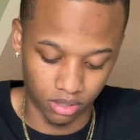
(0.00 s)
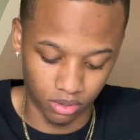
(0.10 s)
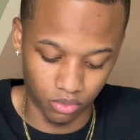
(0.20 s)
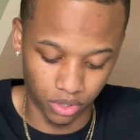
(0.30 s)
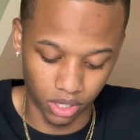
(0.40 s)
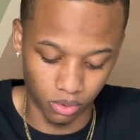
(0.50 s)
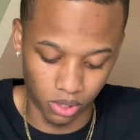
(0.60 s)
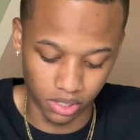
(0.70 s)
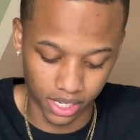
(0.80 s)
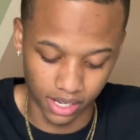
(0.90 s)
we'll
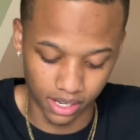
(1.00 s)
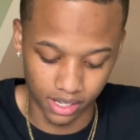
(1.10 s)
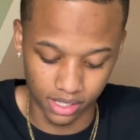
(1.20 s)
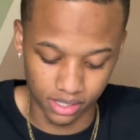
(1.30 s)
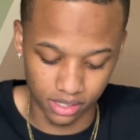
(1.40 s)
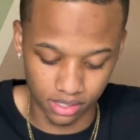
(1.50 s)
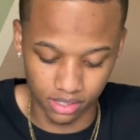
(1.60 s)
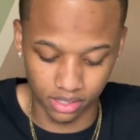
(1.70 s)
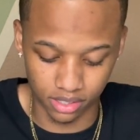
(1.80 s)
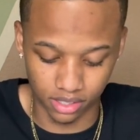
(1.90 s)
walk guys
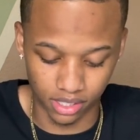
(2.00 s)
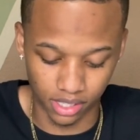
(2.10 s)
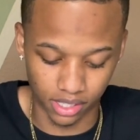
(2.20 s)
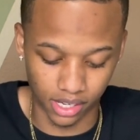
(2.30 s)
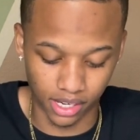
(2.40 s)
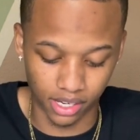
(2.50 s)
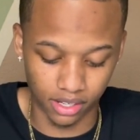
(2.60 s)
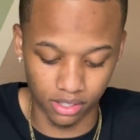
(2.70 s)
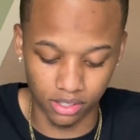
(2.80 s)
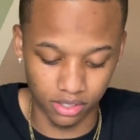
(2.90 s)
and then they'll get
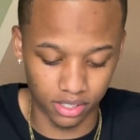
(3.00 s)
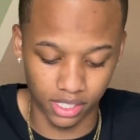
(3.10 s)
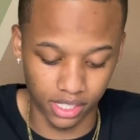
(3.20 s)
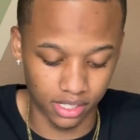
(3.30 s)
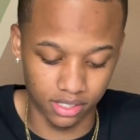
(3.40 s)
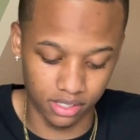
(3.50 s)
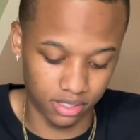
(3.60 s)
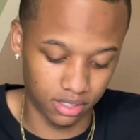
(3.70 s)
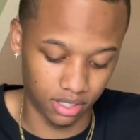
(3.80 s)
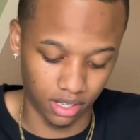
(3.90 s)
on and they just
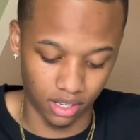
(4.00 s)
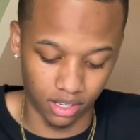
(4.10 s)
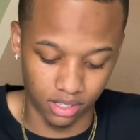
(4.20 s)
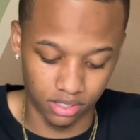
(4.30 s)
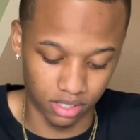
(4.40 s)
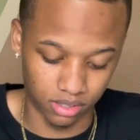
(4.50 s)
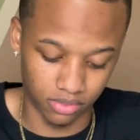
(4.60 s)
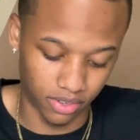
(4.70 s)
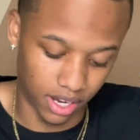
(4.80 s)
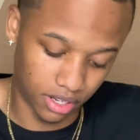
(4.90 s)

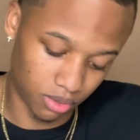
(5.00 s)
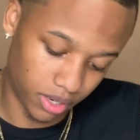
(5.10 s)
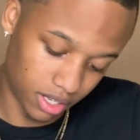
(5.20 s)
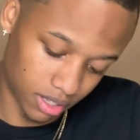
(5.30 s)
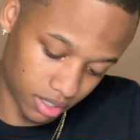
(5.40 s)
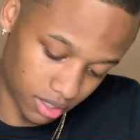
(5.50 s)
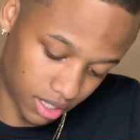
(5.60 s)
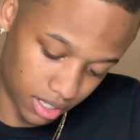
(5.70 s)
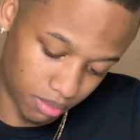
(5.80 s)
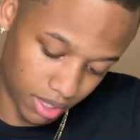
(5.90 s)
find a way to
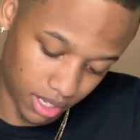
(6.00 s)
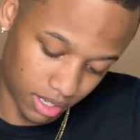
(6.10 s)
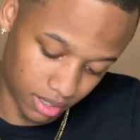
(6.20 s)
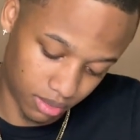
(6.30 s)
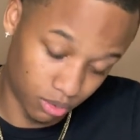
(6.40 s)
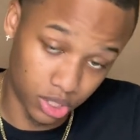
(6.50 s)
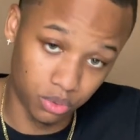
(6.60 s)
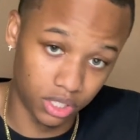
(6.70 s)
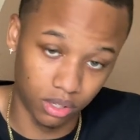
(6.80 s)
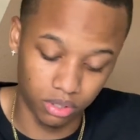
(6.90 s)
hit them in, which we
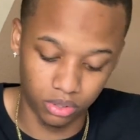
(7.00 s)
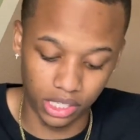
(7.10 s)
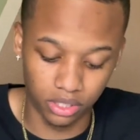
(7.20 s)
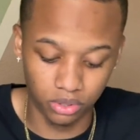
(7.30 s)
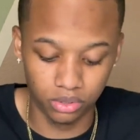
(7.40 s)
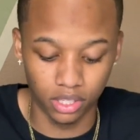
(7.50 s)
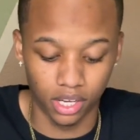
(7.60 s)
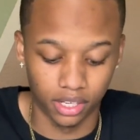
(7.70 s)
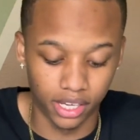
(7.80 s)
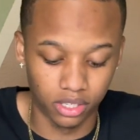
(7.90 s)
don't do.
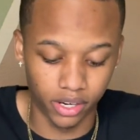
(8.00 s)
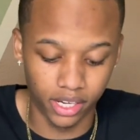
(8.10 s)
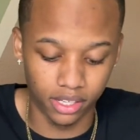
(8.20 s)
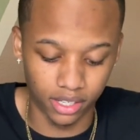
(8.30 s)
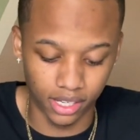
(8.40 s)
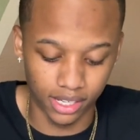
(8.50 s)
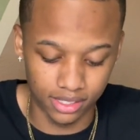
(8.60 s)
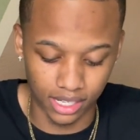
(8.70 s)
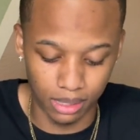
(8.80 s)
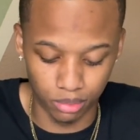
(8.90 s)
They great at
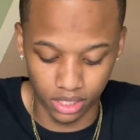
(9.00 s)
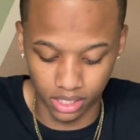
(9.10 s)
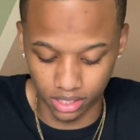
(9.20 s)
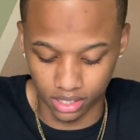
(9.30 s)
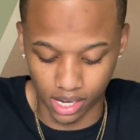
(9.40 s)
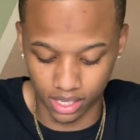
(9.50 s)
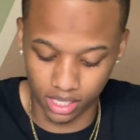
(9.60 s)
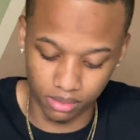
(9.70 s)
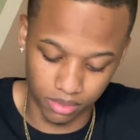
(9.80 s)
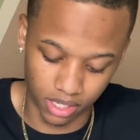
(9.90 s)
timely hitting. I'll
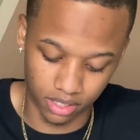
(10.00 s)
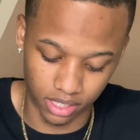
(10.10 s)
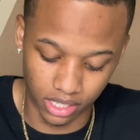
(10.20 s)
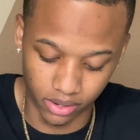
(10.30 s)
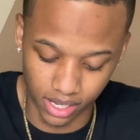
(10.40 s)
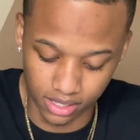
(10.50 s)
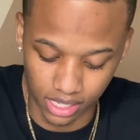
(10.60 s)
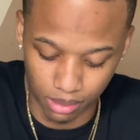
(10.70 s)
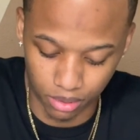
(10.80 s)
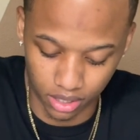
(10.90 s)
give them that. They great at
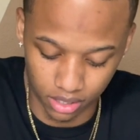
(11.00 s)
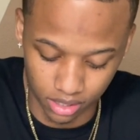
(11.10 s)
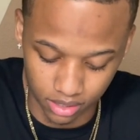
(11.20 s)
timely hitting.